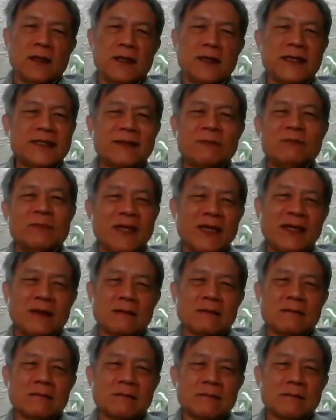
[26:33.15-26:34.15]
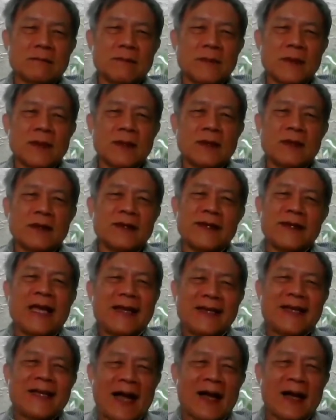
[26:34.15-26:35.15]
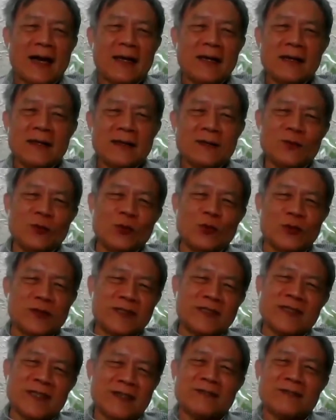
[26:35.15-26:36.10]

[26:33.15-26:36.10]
there's something, that guy who's